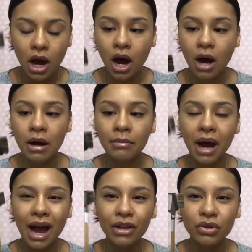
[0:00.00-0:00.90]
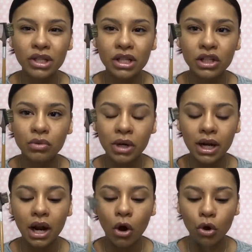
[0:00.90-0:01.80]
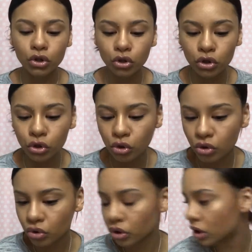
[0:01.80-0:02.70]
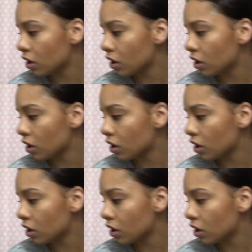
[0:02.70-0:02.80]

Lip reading: I use this one, and I also use,